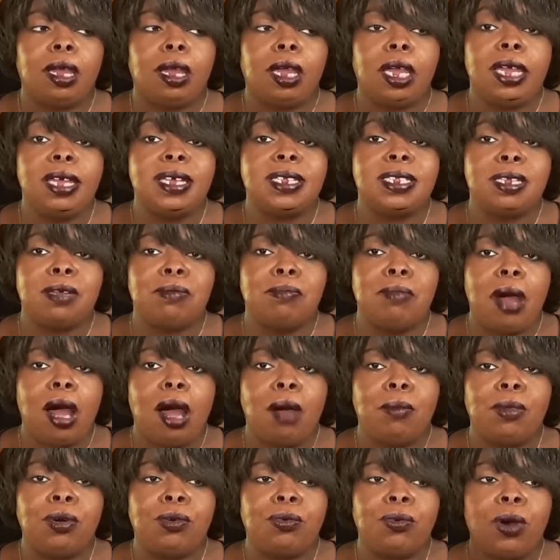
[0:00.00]
Is it
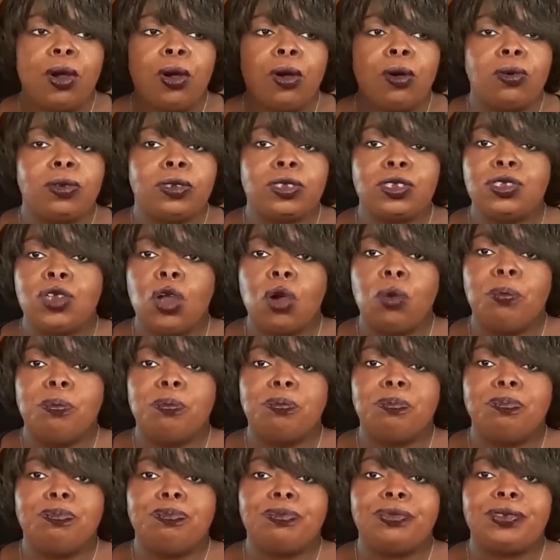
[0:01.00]
Mama Rose? Nope,
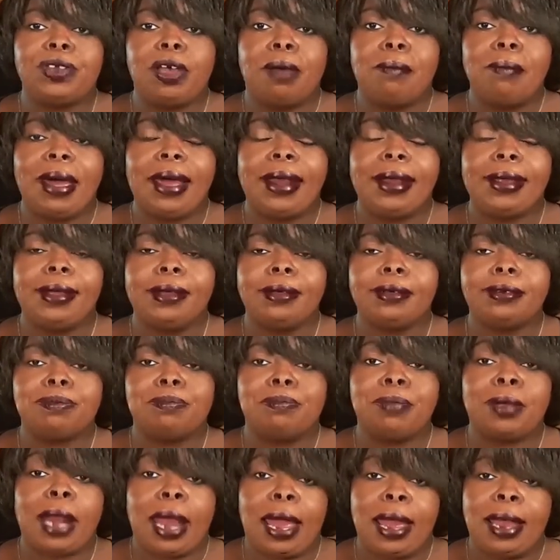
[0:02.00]
somebody else,
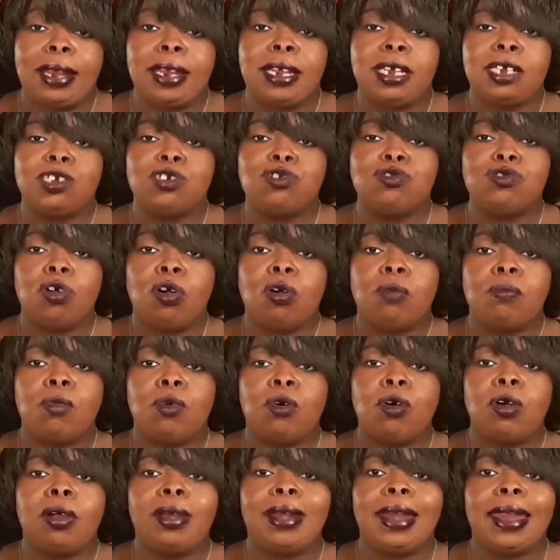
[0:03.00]
but I'll let you know
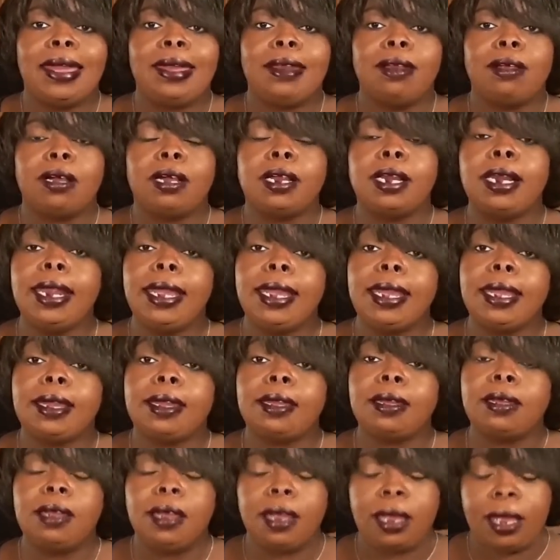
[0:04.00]
more later.
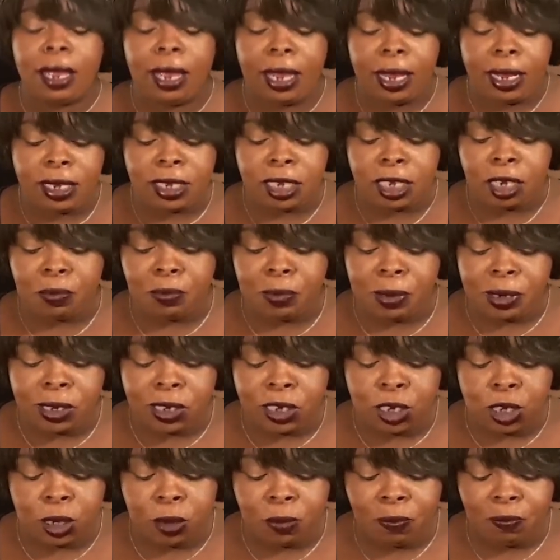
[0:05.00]
Click, hangs up in
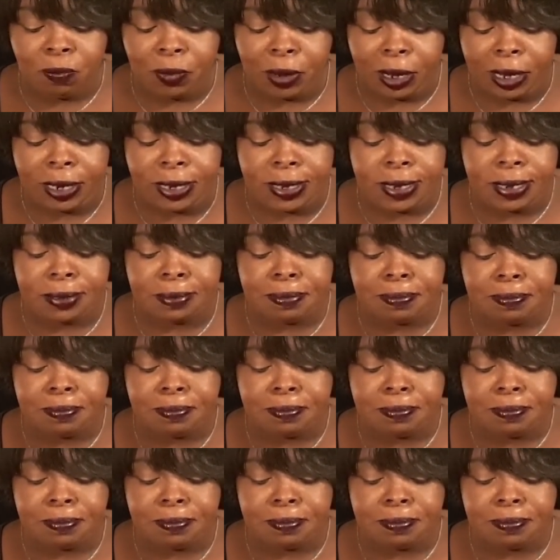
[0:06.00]
Jim's face.